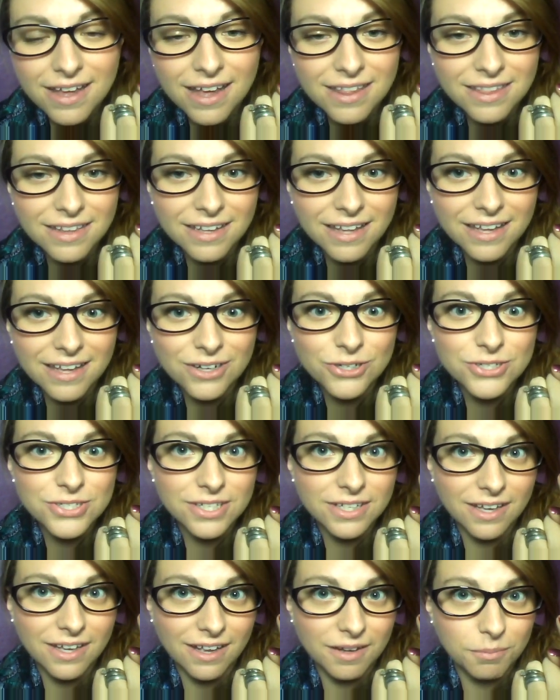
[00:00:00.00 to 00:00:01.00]
and the layers
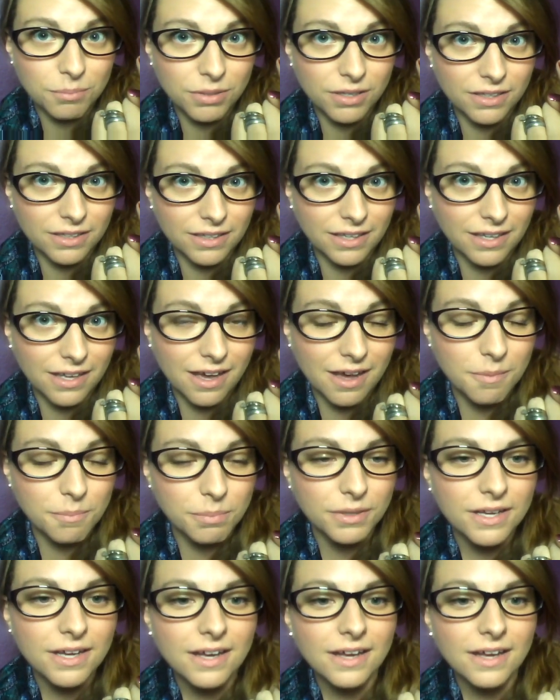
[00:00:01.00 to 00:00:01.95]
are kind of peeling up.